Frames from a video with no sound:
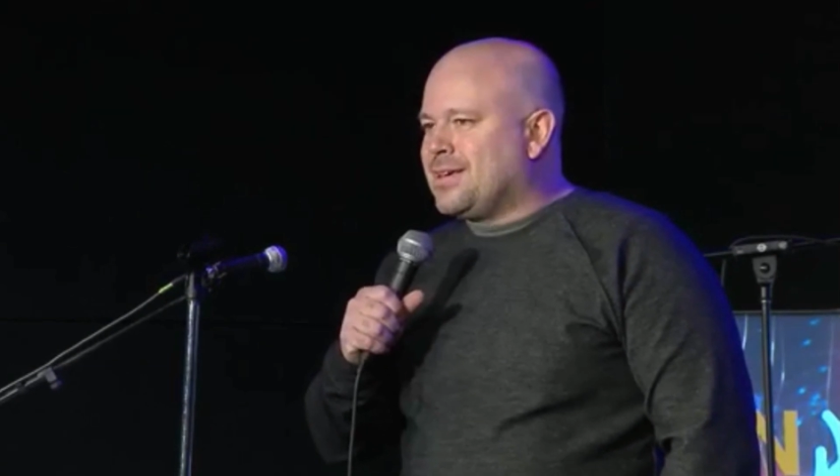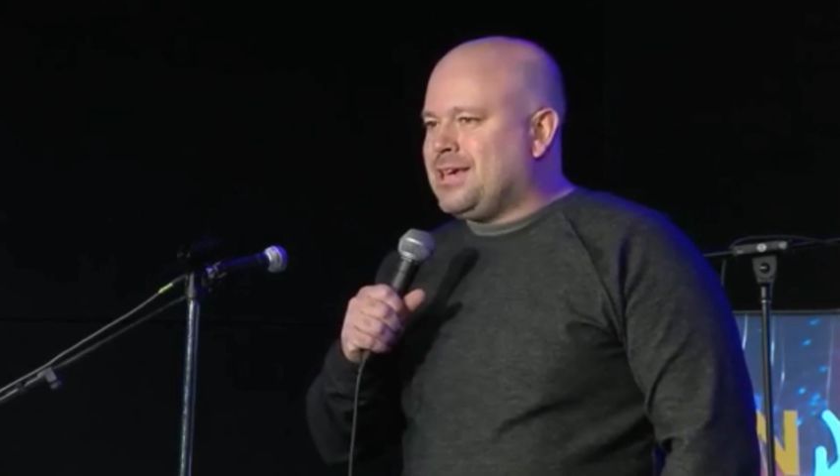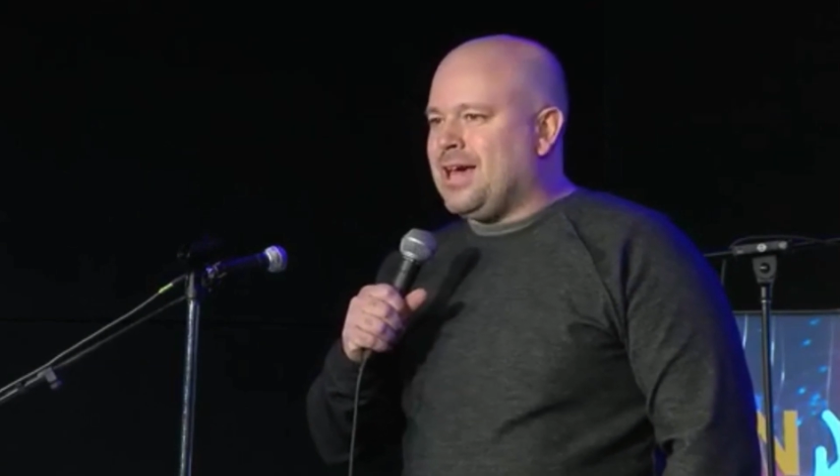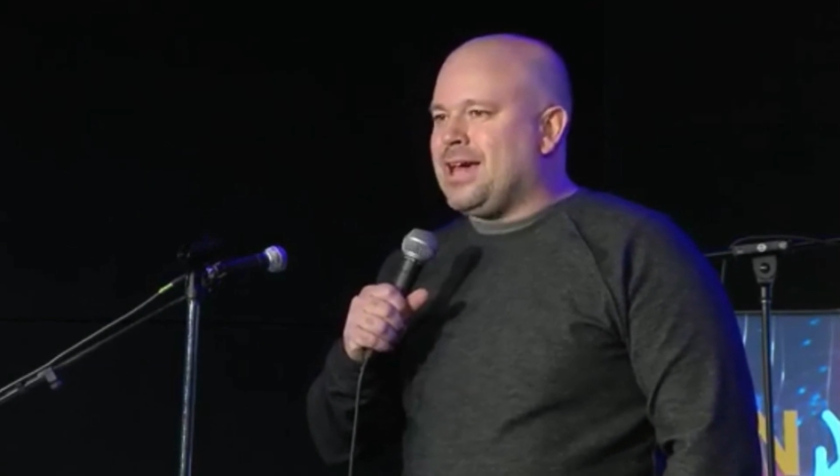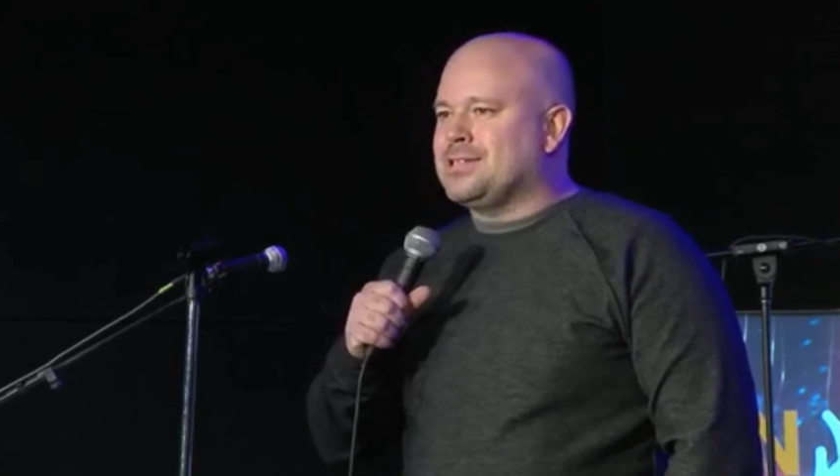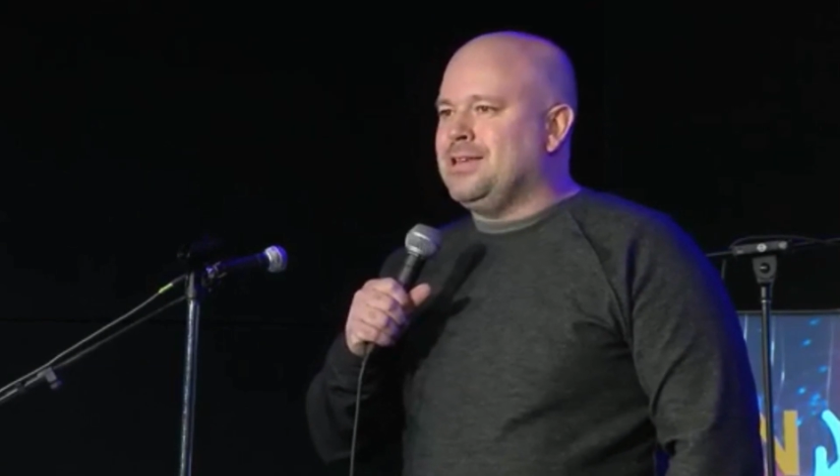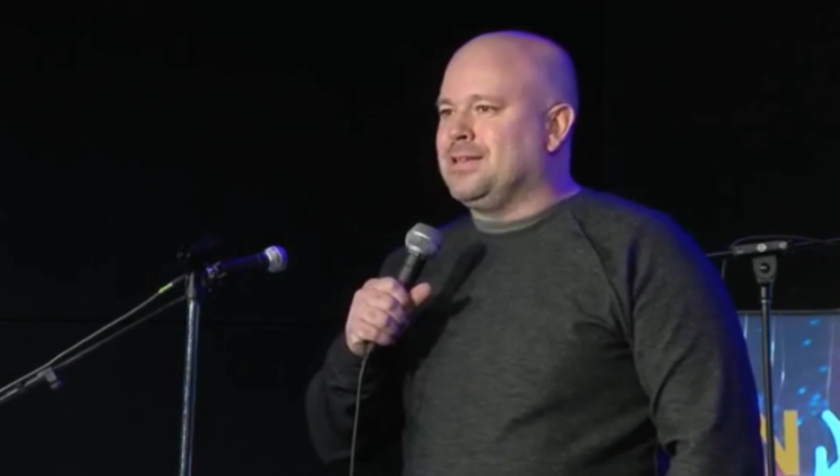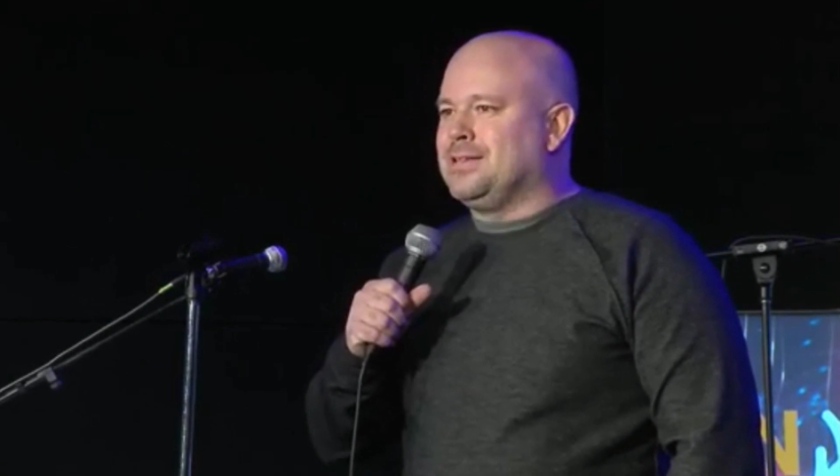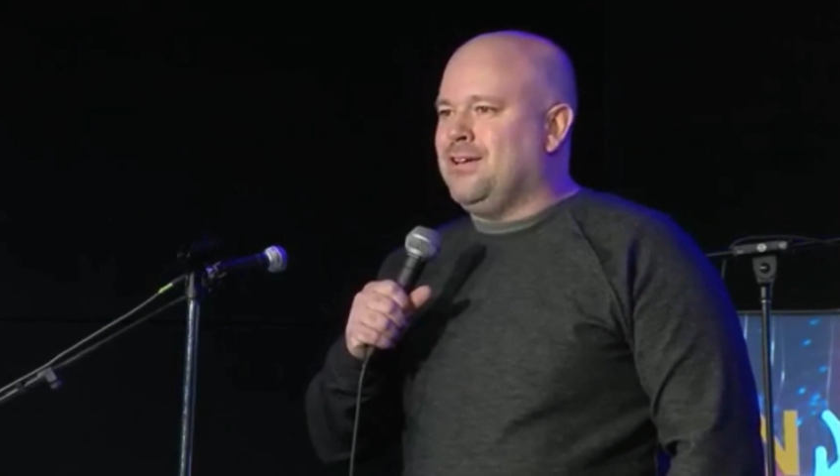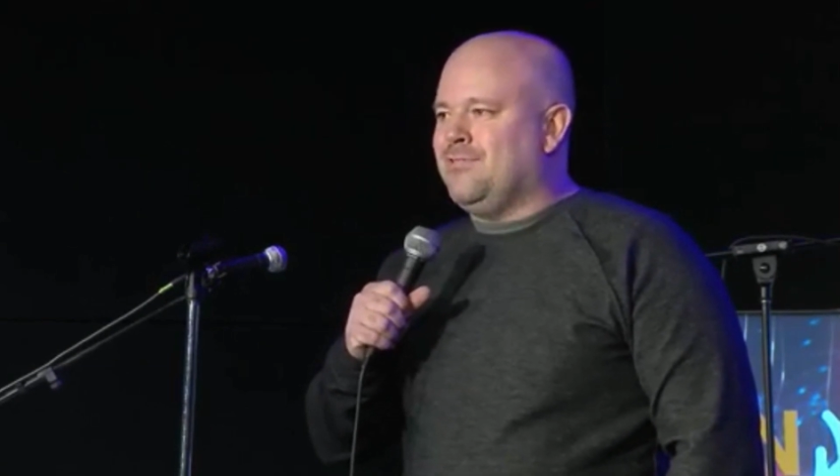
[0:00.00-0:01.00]
cast of
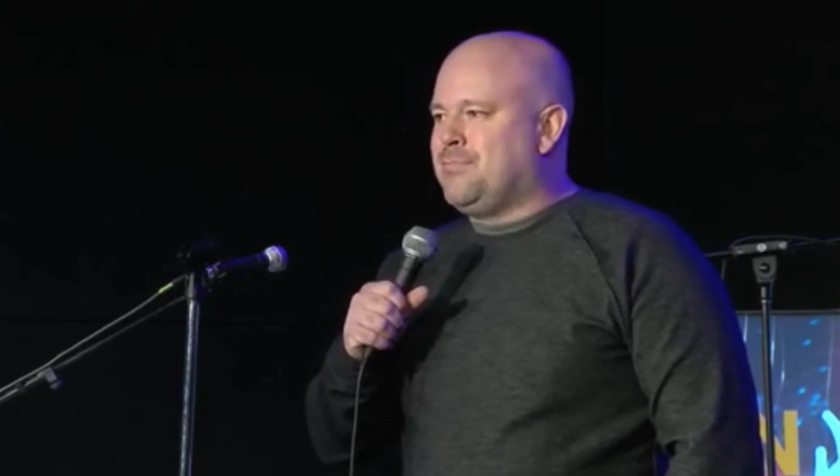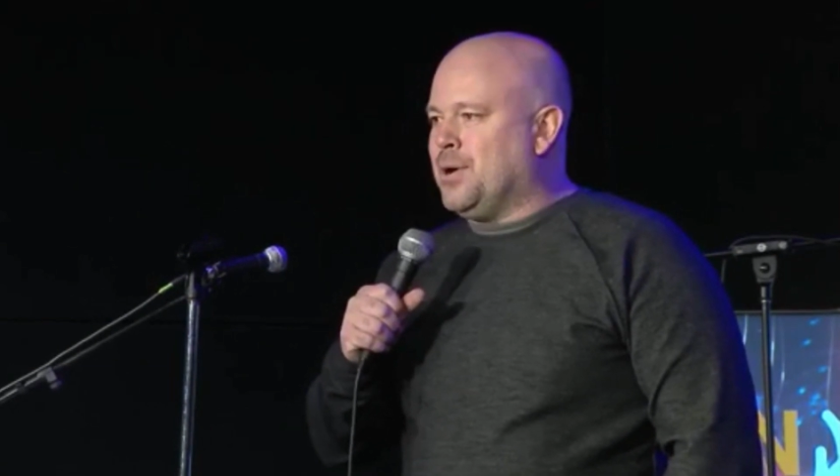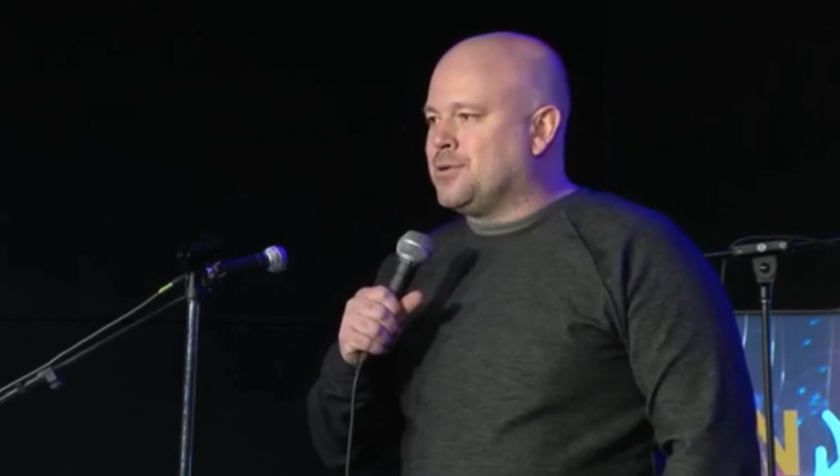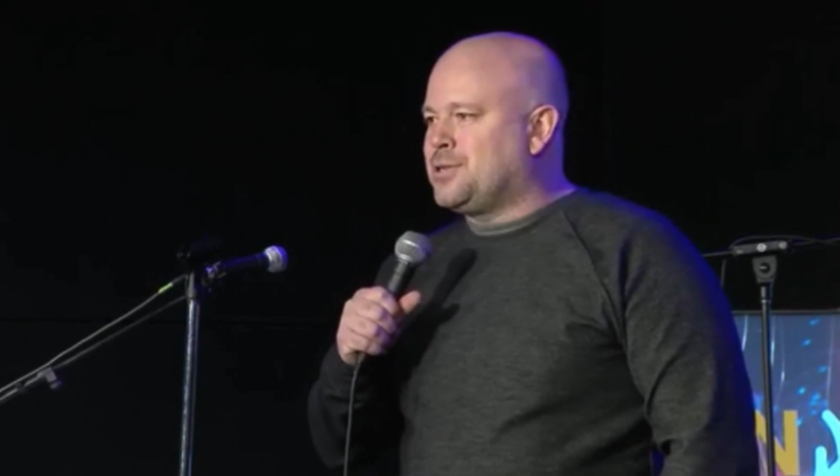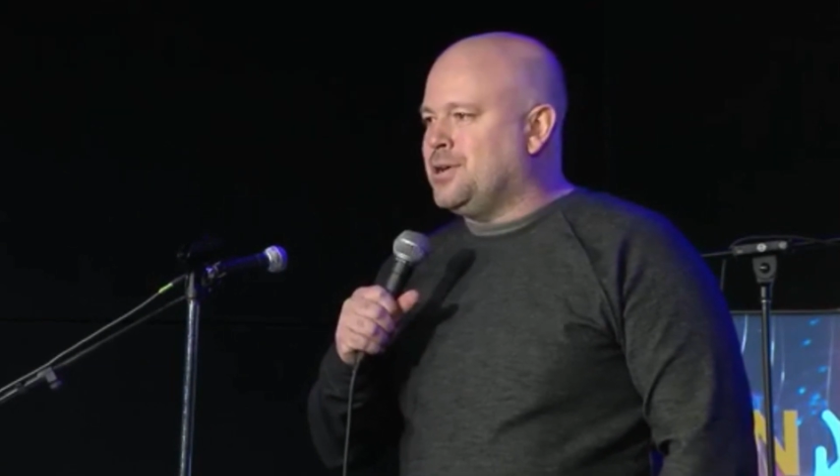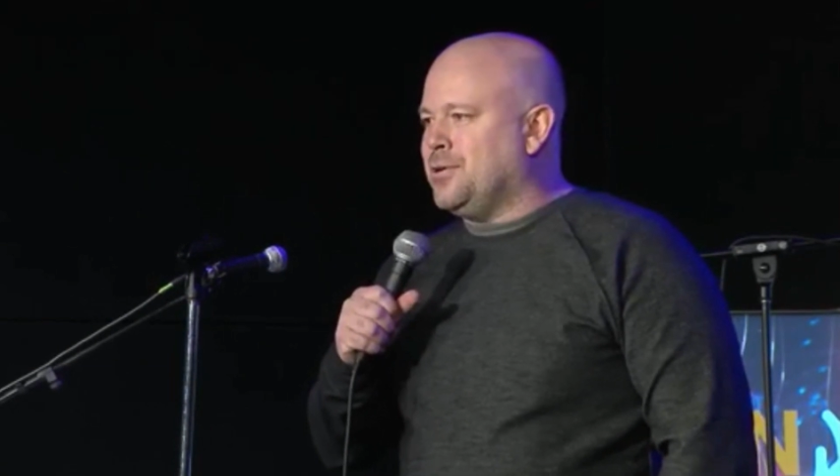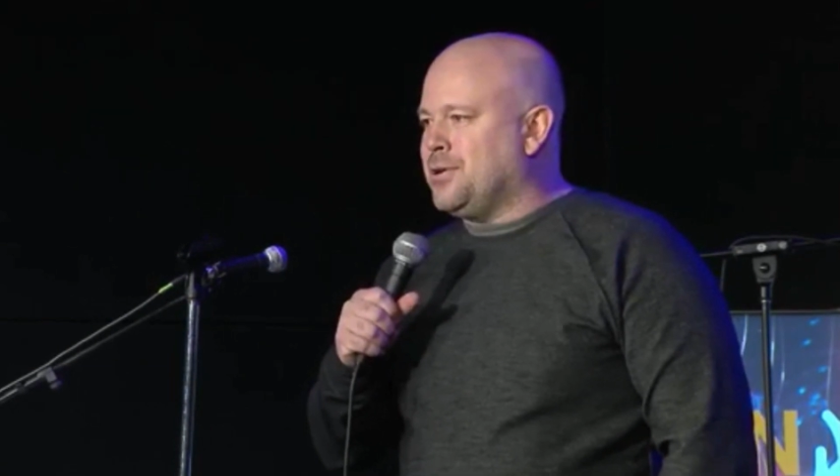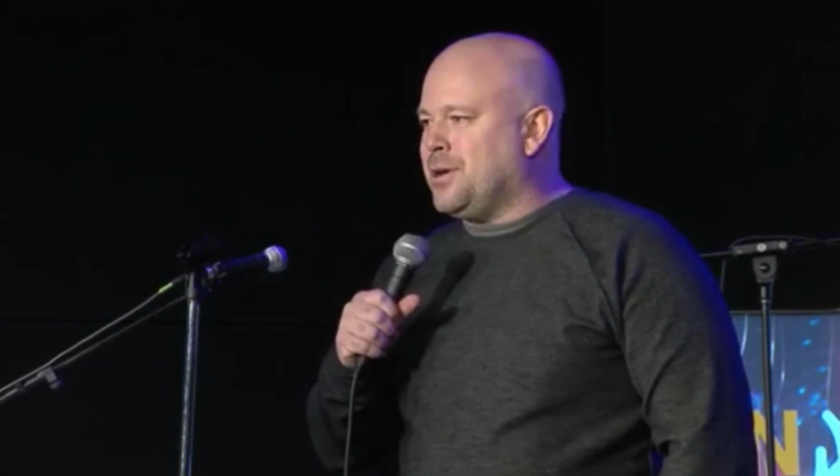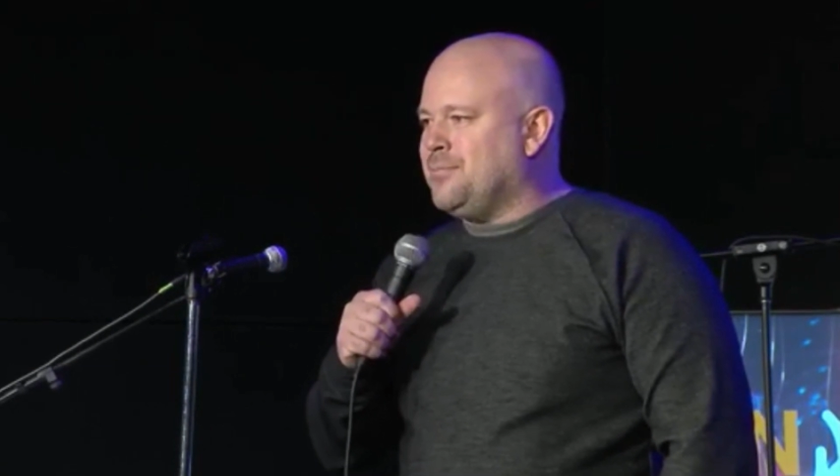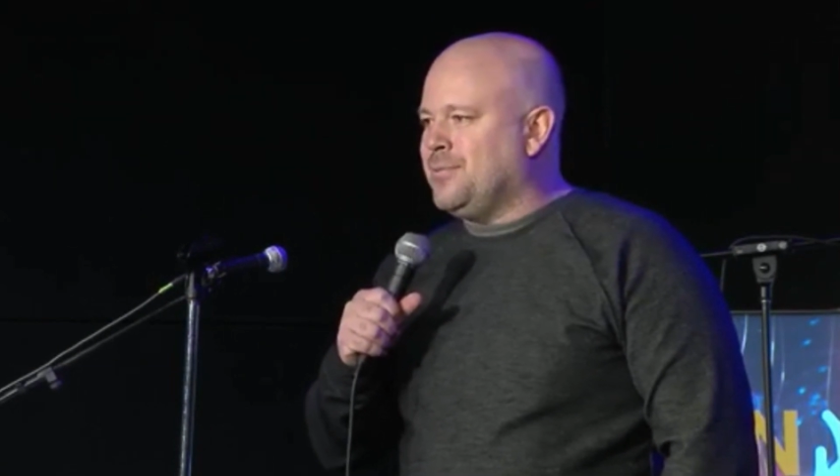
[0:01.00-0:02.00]
the Love Boat showed
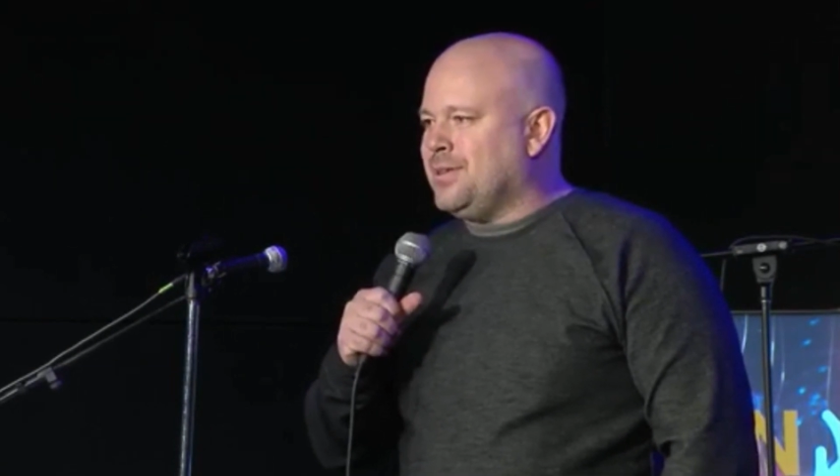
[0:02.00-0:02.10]
up.